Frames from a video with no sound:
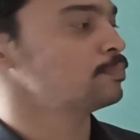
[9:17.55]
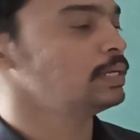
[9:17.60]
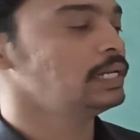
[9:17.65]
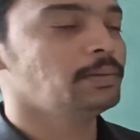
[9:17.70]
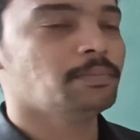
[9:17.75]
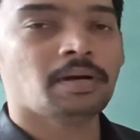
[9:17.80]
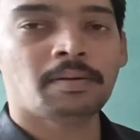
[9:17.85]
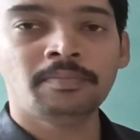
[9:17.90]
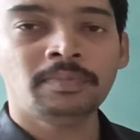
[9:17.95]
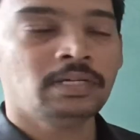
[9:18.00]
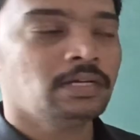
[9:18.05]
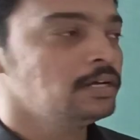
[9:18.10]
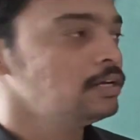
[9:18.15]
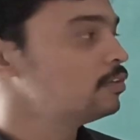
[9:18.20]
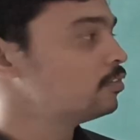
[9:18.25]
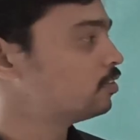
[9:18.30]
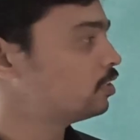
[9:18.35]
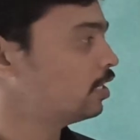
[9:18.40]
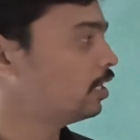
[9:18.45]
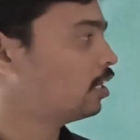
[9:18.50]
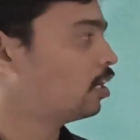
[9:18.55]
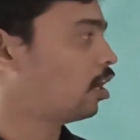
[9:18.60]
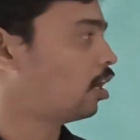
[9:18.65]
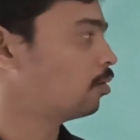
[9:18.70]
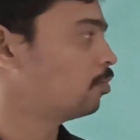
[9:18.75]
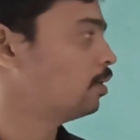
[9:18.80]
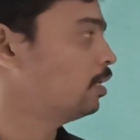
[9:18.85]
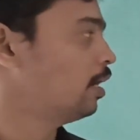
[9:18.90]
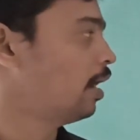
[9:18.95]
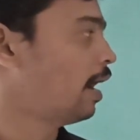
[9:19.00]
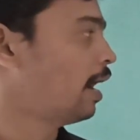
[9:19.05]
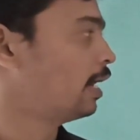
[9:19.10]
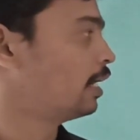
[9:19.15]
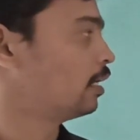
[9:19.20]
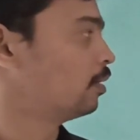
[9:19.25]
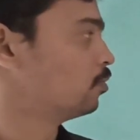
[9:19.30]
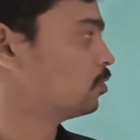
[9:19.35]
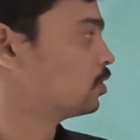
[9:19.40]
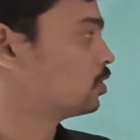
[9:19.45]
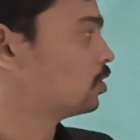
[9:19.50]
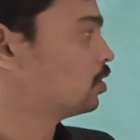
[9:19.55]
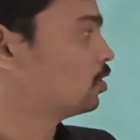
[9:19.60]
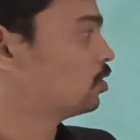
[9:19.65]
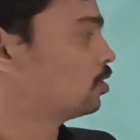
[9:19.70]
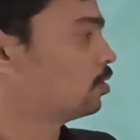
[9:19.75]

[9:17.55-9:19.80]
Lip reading: minimum 3 carbon atoms.